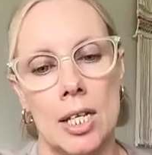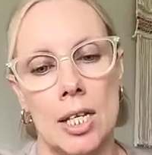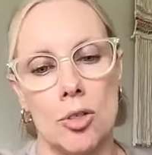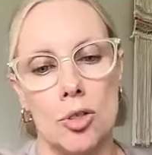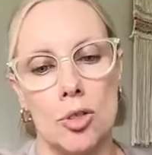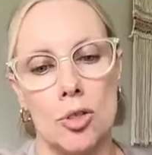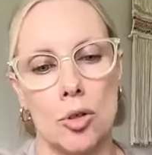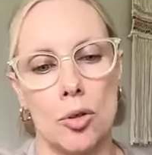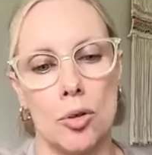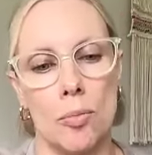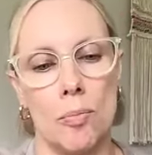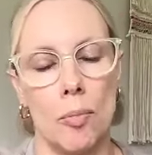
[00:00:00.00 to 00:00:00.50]

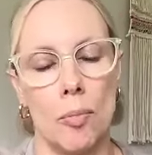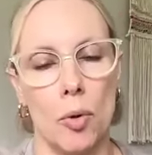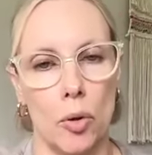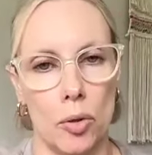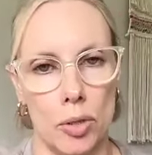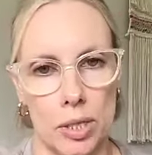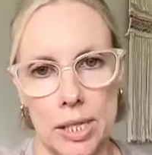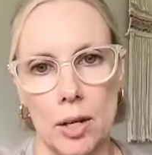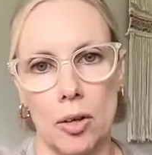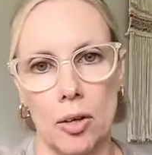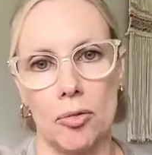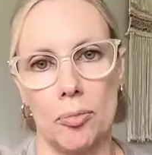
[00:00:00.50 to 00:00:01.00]
into
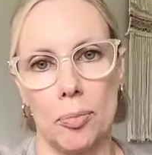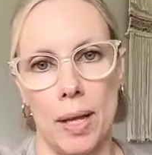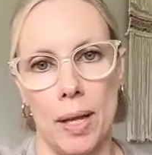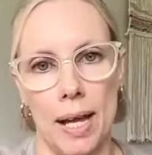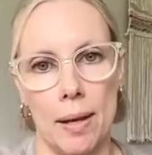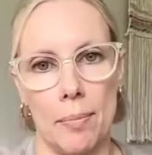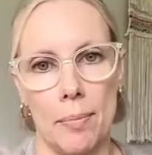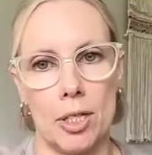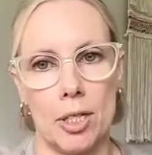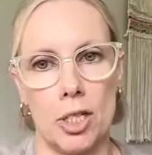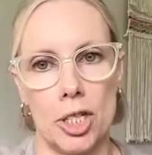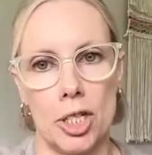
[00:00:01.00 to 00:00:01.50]
more
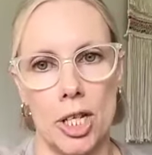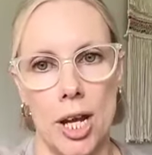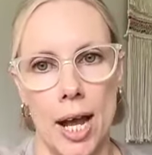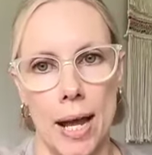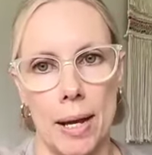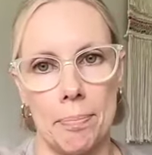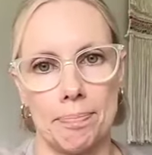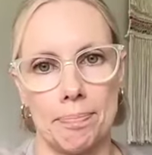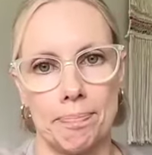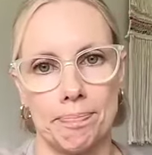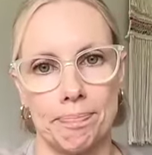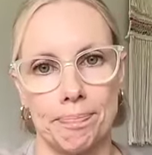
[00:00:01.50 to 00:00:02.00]
self-blame and
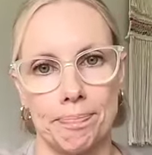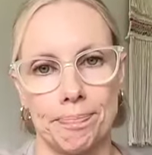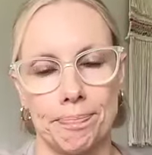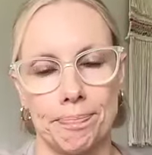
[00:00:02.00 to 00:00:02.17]
shame.